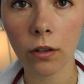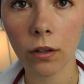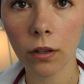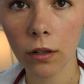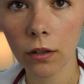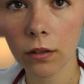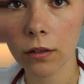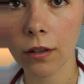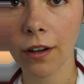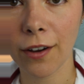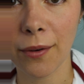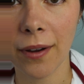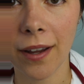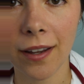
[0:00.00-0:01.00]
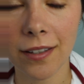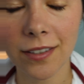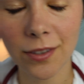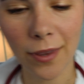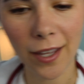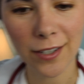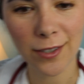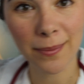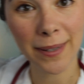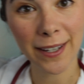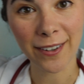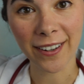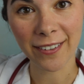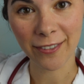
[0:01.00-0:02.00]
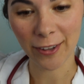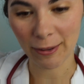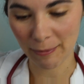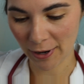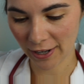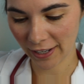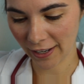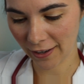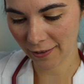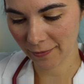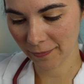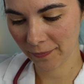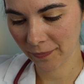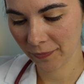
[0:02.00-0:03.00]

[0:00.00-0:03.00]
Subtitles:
Good. Okay, so that should be good for the marking.